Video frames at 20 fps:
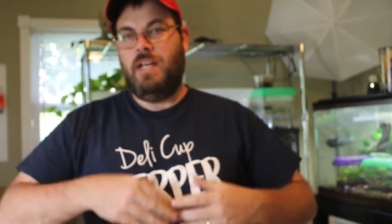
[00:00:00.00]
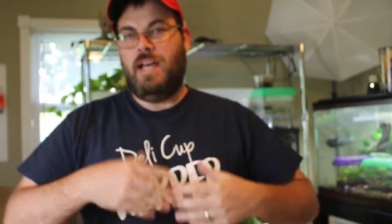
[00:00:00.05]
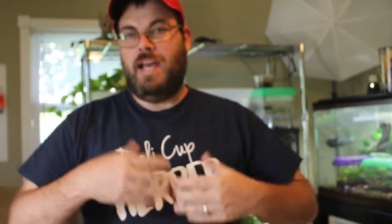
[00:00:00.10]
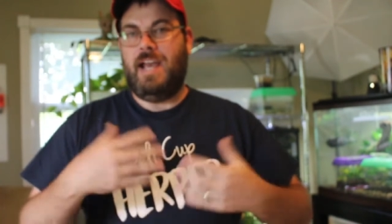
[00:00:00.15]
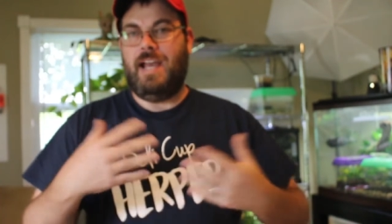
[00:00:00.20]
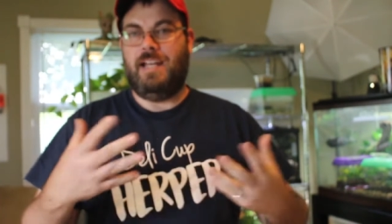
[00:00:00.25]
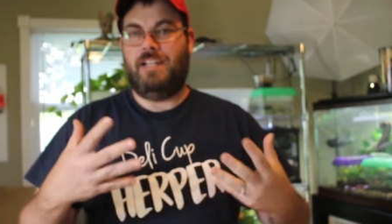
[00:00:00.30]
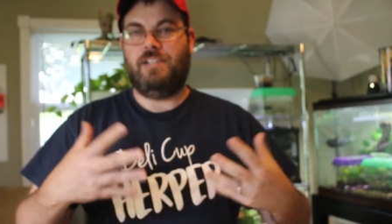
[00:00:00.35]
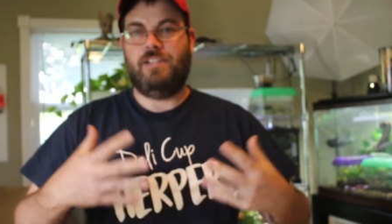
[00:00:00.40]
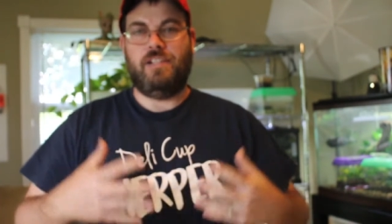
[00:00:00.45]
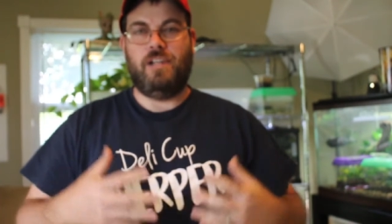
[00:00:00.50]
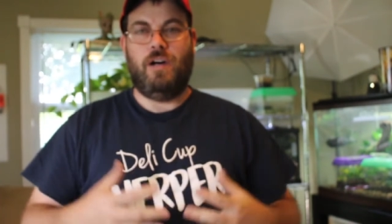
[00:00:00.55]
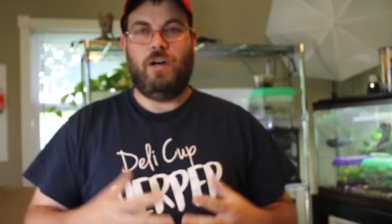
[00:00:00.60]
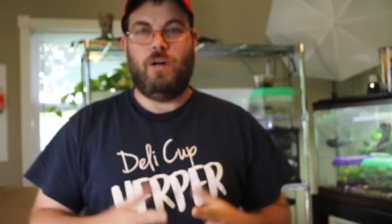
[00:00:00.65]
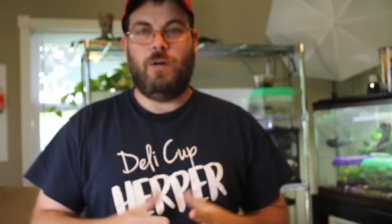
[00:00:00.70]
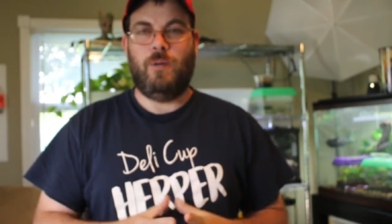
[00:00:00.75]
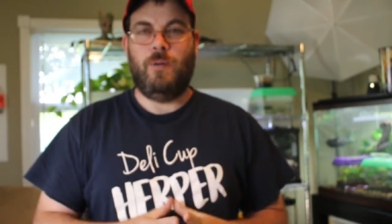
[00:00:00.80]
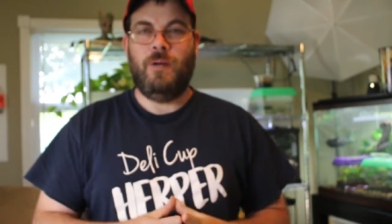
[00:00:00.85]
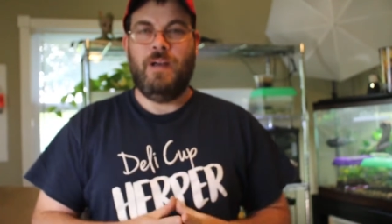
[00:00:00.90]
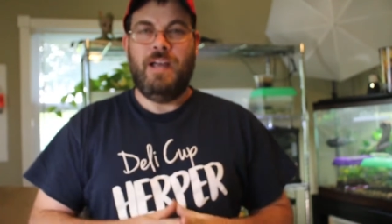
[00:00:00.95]
and
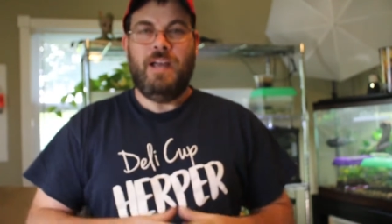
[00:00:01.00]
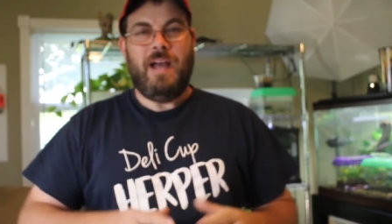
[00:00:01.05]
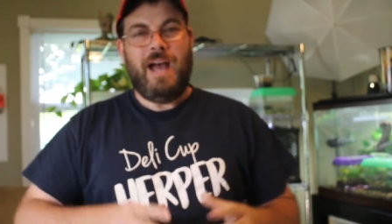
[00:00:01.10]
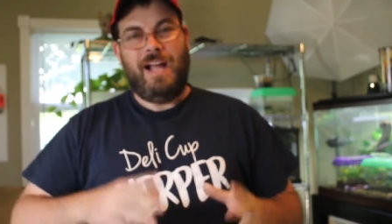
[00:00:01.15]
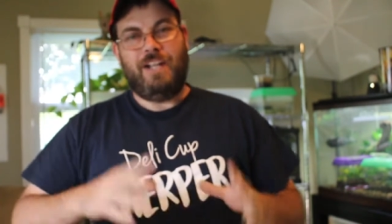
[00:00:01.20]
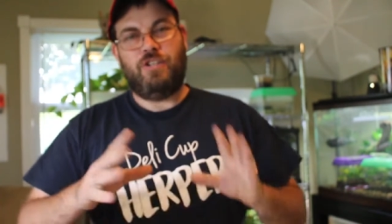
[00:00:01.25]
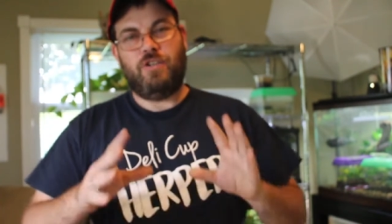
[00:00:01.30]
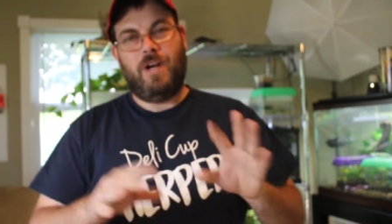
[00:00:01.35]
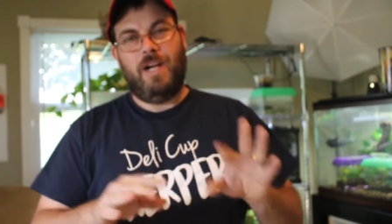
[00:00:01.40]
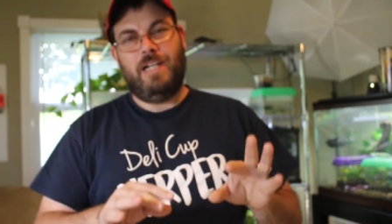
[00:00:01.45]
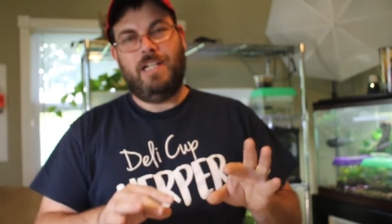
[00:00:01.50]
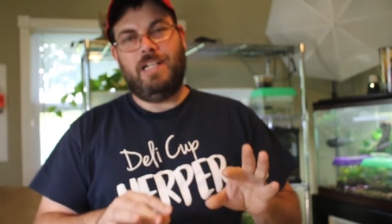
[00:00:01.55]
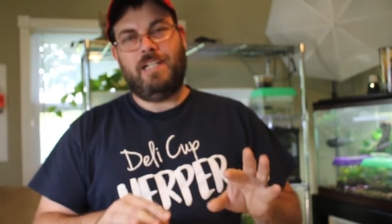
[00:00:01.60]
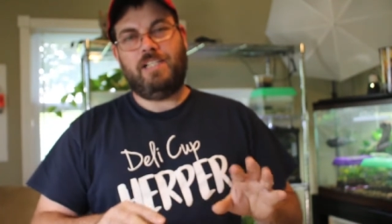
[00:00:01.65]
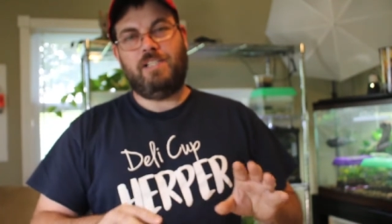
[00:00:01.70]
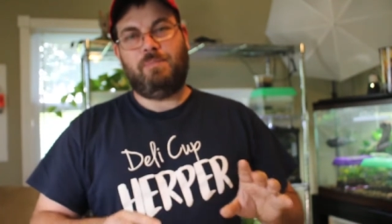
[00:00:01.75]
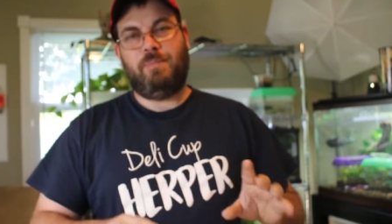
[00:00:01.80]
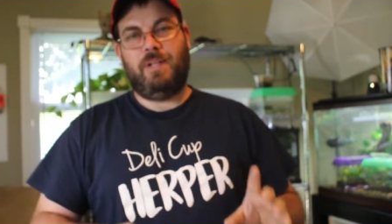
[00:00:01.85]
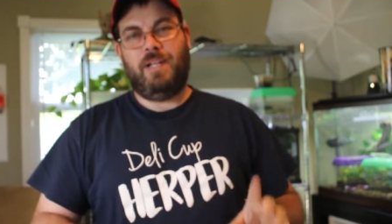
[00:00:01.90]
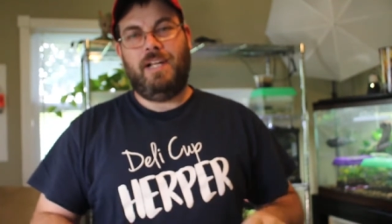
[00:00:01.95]
so I tried to
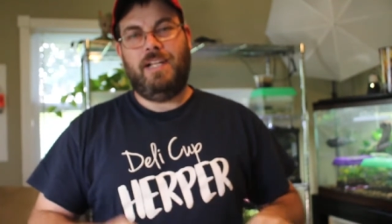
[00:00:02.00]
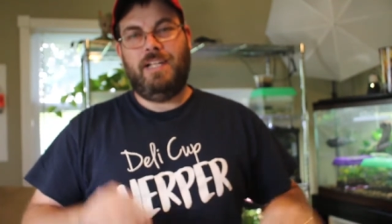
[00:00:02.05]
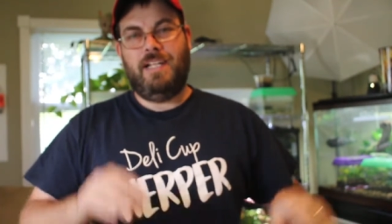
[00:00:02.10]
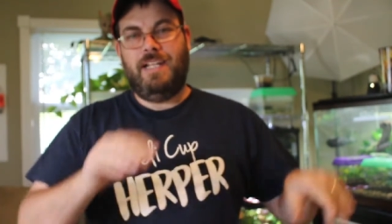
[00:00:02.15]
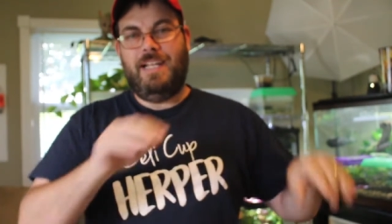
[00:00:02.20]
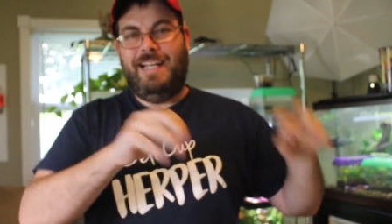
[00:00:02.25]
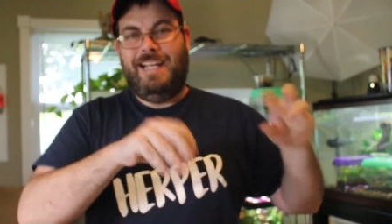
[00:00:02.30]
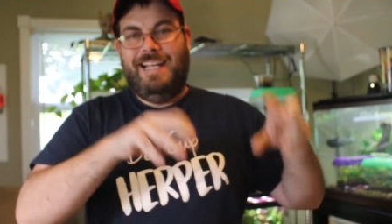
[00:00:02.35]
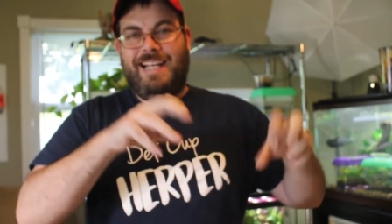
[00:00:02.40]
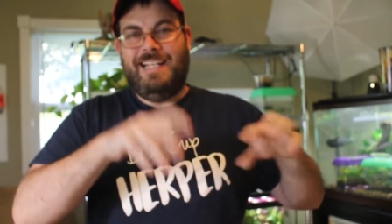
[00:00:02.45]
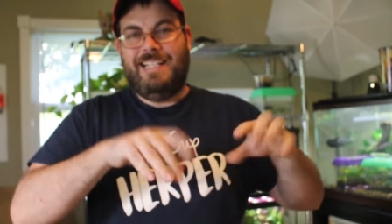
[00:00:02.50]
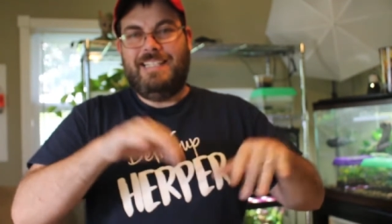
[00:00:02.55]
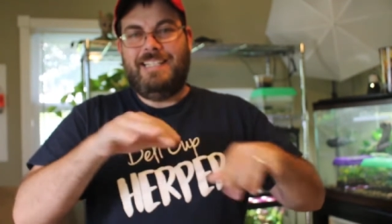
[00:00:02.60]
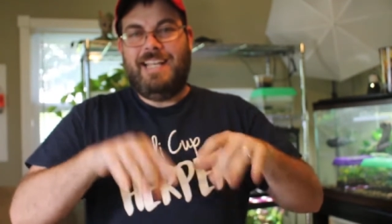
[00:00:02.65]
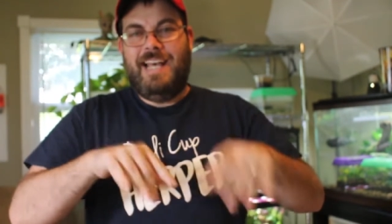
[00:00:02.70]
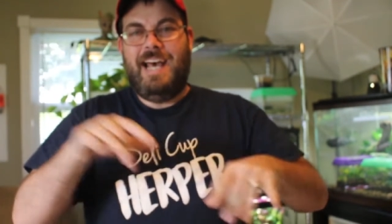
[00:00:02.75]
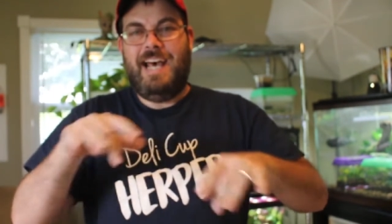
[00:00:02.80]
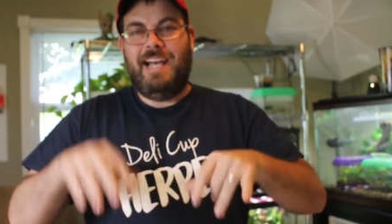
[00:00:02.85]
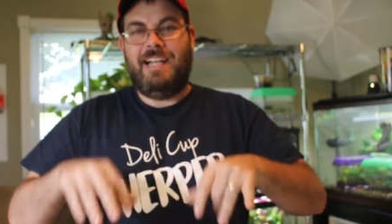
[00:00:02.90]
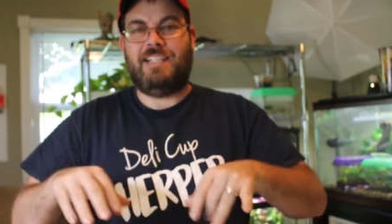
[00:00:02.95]
explain it in
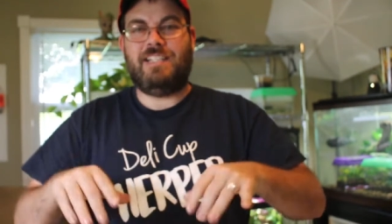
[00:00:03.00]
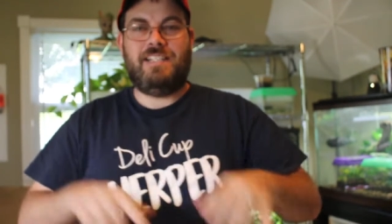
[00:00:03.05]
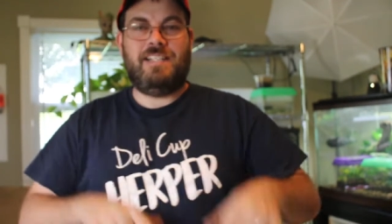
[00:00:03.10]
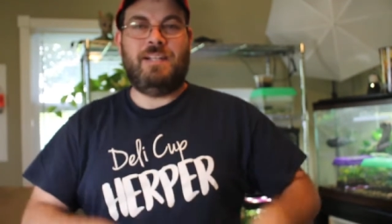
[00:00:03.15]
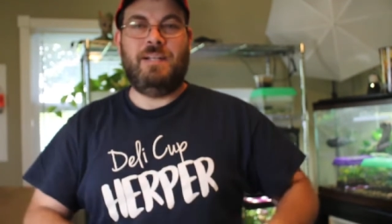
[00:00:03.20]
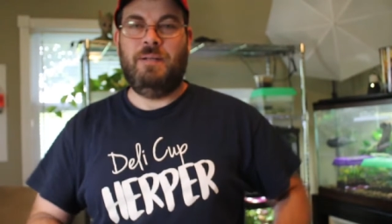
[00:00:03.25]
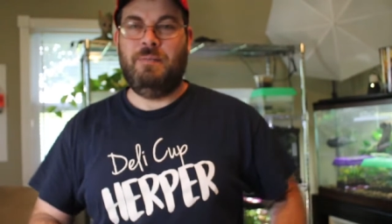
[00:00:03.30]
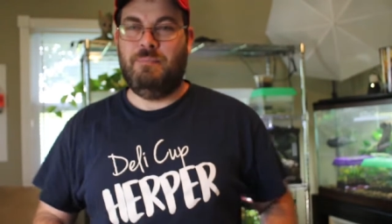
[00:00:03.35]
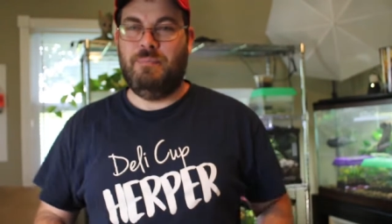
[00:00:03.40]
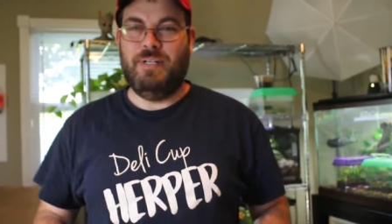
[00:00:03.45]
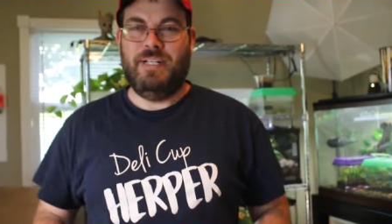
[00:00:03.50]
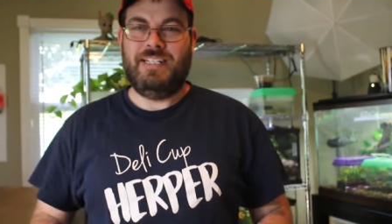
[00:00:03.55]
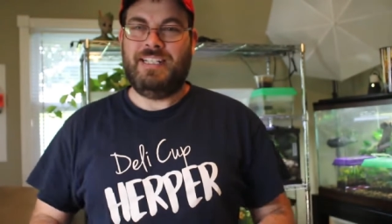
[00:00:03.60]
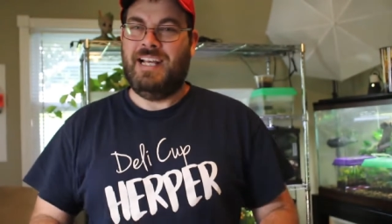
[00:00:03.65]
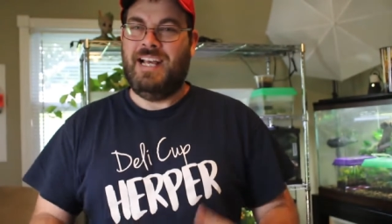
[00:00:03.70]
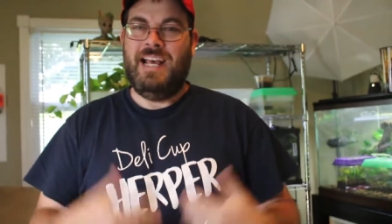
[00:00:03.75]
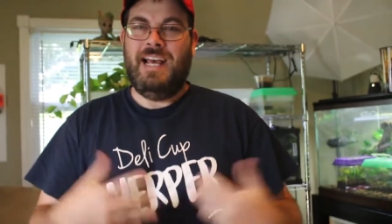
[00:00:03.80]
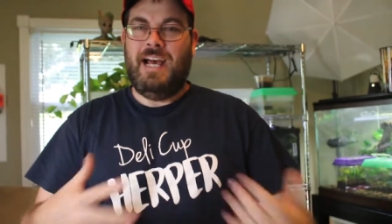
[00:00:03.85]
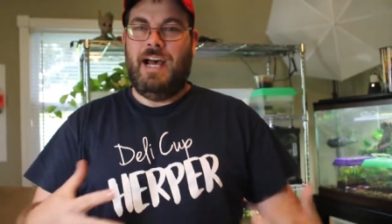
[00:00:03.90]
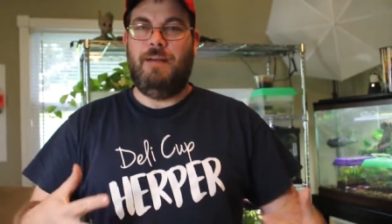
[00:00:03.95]
text, but
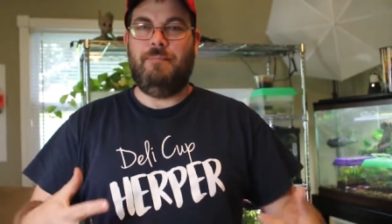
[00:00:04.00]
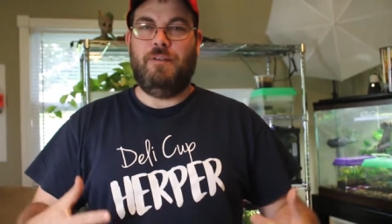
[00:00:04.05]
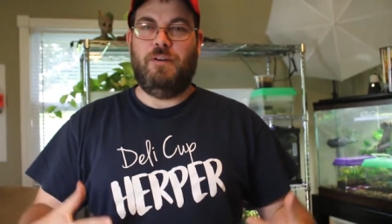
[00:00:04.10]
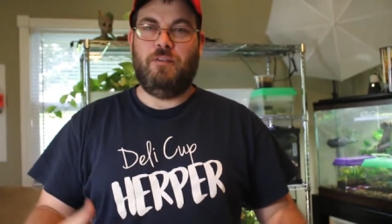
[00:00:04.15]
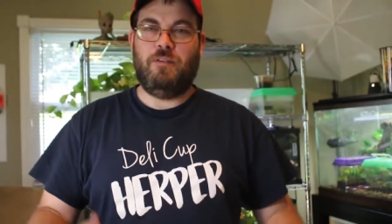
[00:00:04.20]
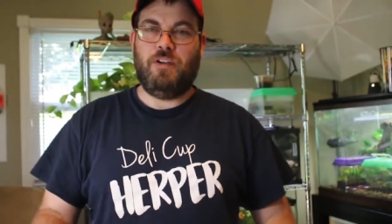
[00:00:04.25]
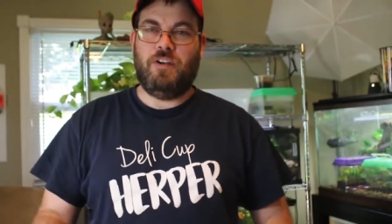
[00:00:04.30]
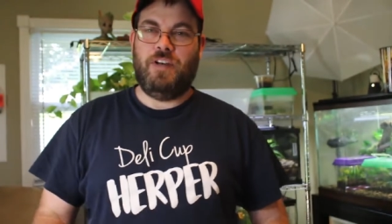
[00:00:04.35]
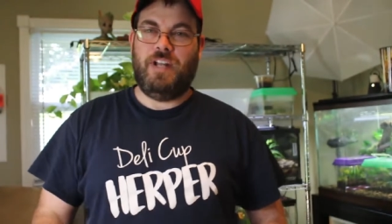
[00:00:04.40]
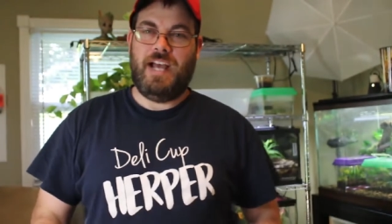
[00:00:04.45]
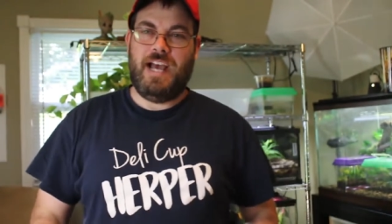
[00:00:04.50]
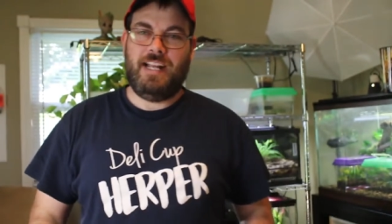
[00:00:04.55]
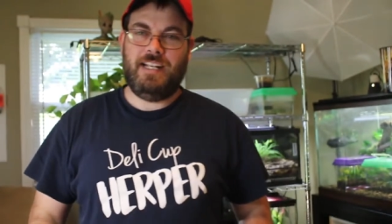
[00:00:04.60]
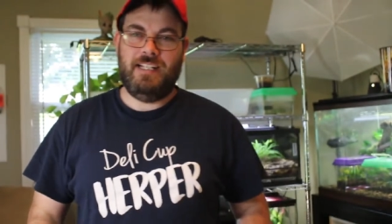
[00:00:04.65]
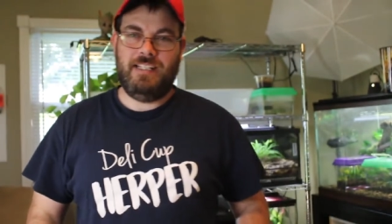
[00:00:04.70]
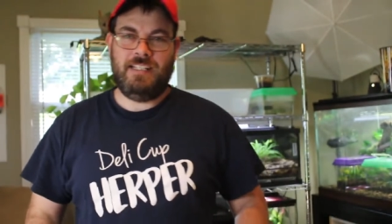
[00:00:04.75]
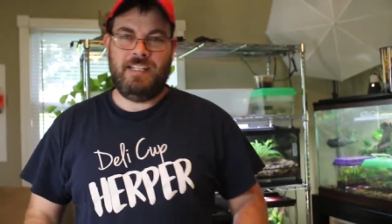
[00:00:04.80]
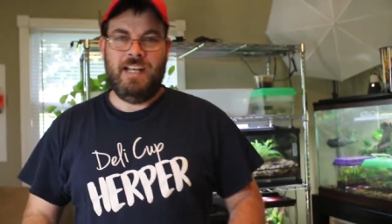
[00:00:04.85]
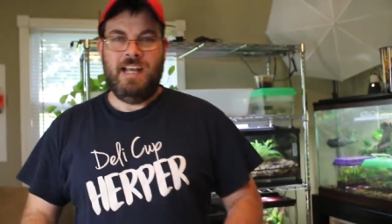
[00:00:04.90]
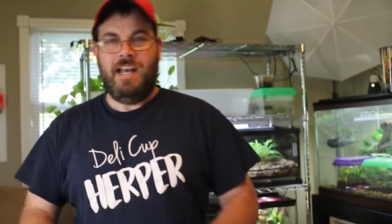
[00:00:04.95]
I'm no good at
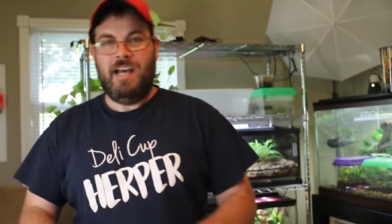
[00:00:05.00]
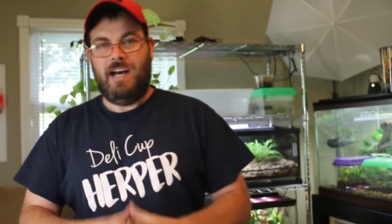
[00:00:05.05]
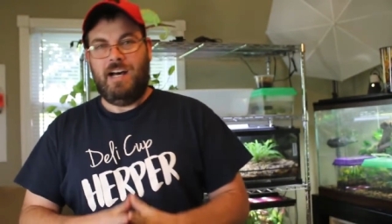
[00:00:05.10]
it.